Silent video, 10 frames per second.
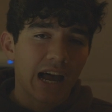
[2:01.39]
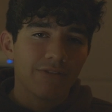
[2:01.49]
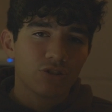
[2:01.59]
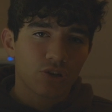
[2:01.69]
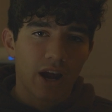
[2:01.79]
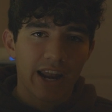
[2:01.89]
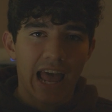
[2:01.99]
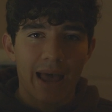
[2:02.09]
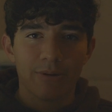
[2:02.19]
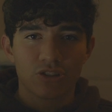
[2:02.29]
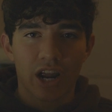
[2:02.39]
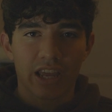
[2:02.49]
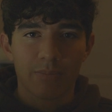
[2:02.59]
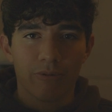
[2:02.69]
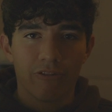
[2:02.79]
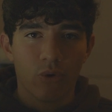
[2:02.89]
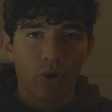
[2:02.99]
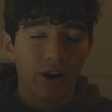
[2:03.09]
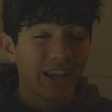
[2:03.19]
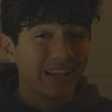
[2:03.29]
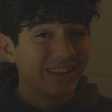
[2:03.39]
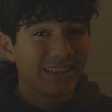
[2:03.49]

I've tried habit tracking before and it